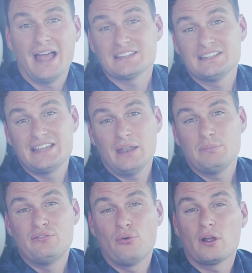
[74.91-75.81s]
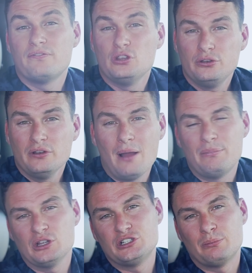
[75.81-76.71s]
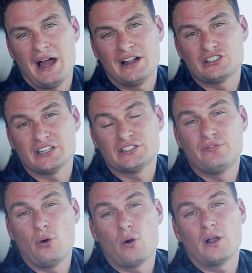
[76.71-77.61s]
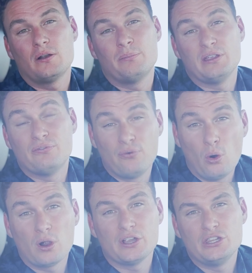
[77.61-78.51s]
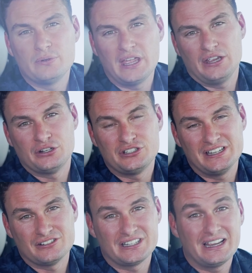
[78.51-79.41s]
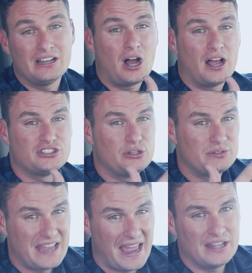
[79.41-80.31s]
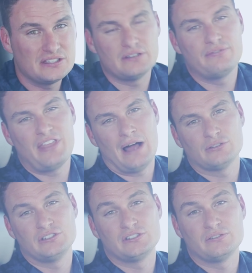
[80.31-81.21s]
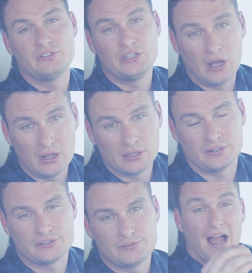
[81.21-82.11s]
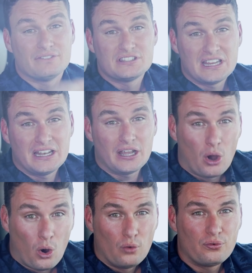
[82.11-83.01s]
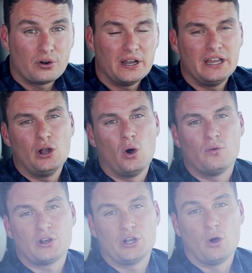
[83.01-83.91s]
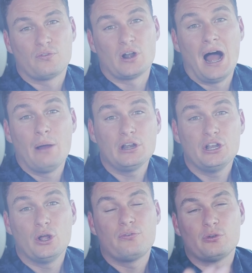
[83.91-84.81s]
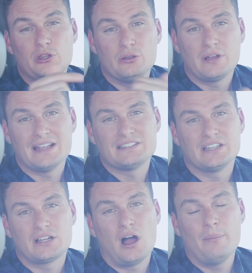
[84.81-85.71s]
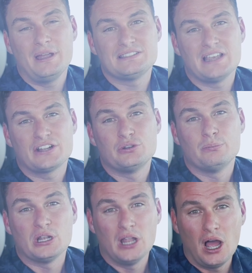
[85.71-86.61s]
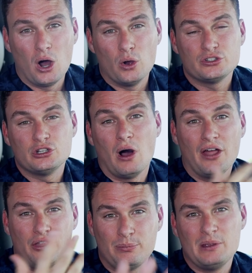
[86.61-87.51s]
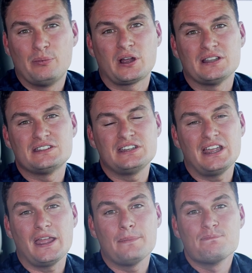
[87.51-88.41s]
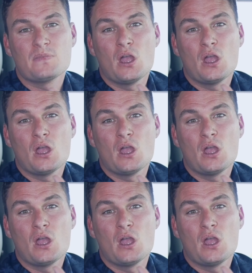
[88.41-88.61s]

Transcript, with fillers: As I said before, if you do not build your buyer's list for before you get your deals, it can cost you tens of thousands of dollars. I've seen it over and over and over. I want to know from you guys in the comment section below so other people can see